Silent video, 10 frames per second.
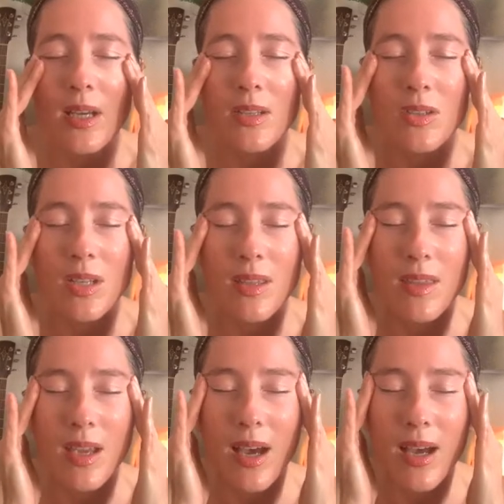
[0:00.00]
underneath
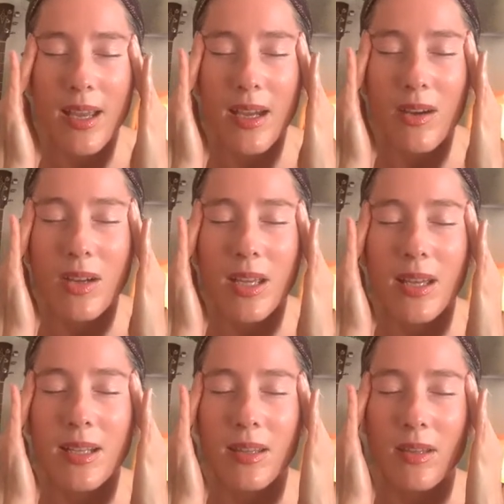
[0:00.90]
the eye area
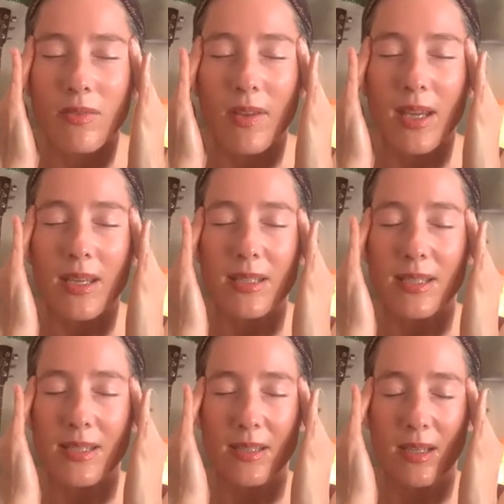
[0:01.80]
and in the
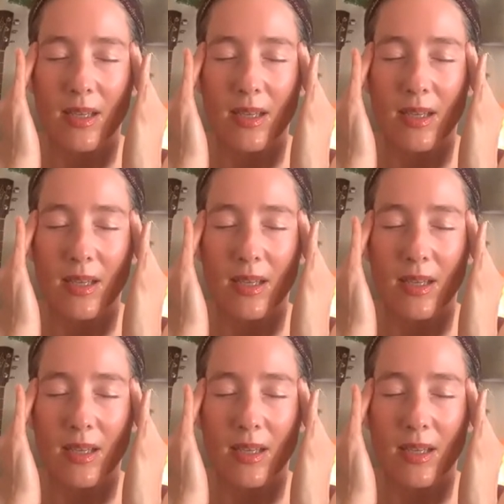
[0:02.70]
face,